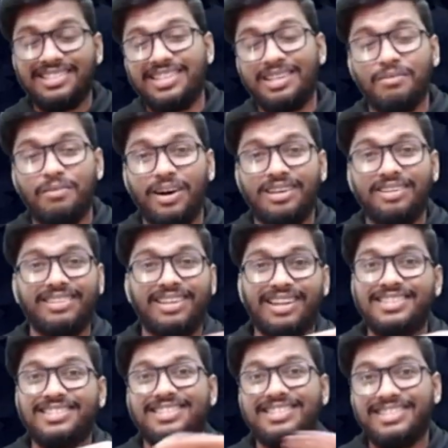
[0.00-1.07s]
less than one,
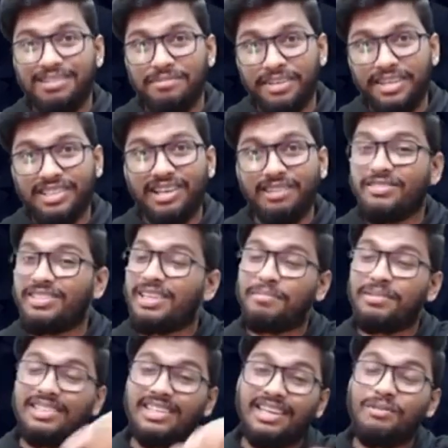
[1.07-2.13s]
then it's diminished. If it's
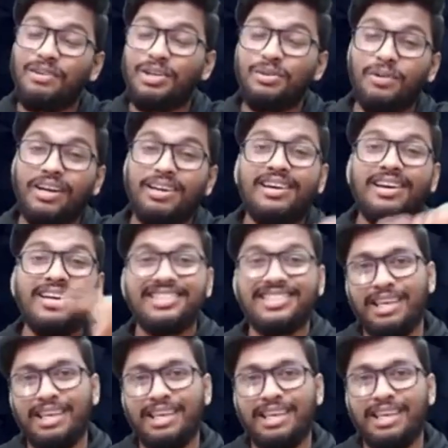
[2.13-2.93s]
m is equal to one,